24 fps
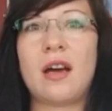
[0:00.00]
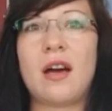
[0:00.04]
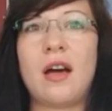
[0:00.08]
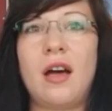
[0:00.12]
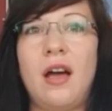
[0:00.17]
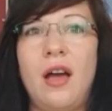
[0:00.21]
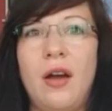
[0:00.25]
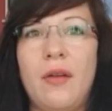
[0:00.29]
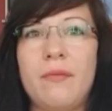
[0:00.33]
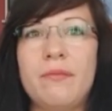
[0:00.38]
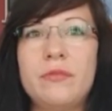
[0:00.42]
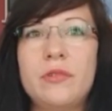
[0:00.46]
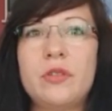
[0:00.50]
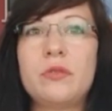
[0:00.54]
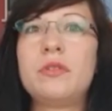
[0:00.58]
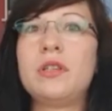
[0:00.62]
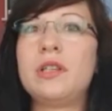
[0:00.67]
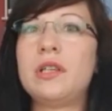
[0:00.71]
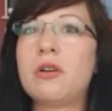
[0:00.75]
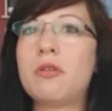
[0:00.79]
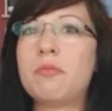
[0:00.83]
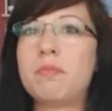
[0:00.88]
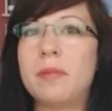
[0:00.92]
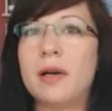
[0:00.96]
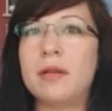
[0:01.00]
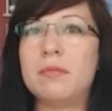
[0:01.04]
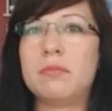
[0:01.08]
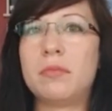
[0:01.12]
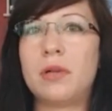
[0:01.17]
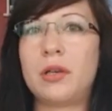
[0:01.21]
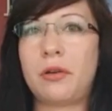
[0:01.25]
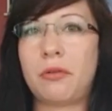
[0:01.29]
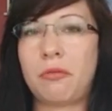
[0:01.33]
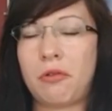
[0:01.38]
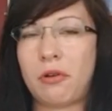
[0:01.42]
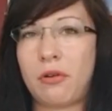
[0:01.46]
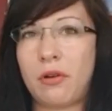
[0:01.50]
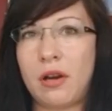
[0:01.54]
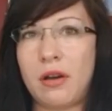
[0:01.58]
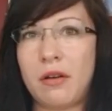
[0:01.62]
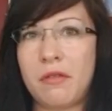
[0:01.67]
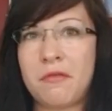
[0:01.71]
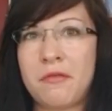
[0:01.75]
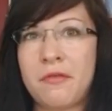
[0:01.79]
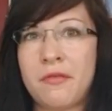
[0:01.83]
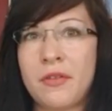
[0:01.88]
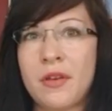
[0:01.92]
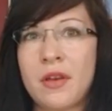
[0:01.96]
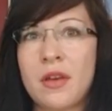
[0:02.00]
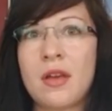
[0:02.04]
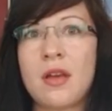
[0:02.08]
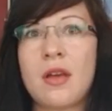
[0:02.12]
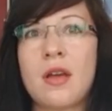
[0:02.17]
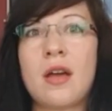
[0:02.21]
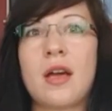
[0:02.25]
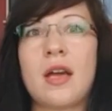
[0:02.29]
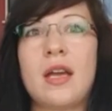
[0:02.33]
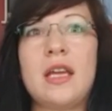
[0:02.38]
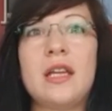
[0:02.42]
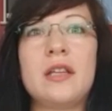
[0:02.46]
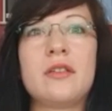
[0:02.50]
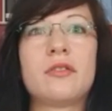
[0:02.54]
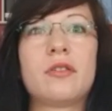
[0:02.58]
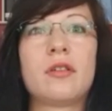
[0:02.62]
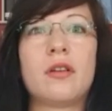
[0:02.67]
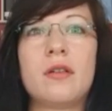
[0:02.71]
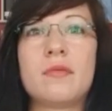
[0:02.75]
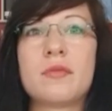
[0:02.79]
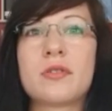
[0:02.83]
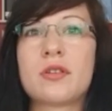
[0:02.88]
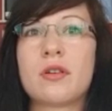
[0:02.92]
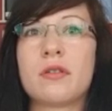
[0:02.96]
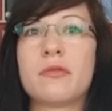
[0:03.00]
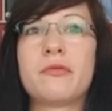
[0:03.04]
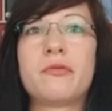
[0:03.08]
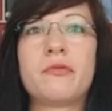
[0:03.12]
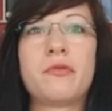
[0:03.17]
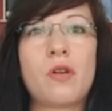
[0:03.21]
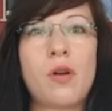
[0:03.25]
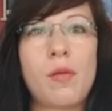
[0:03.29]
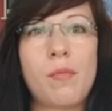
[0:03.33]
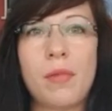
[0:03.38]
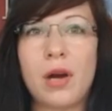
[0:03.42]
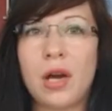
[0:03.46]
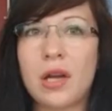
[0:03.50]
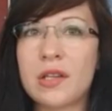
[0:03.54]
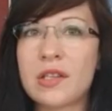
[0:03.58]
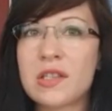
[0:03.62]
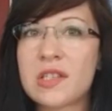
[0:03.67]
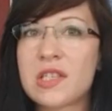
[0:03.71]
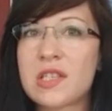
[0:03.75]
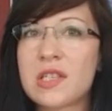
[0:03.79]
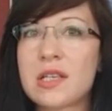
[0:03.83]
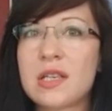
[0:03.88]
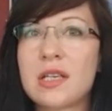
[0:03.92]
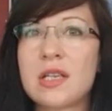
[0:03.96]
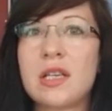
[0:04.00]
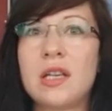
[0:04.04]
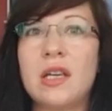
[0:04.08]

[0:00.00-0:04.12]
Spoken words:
to the open monograph in terms of formats,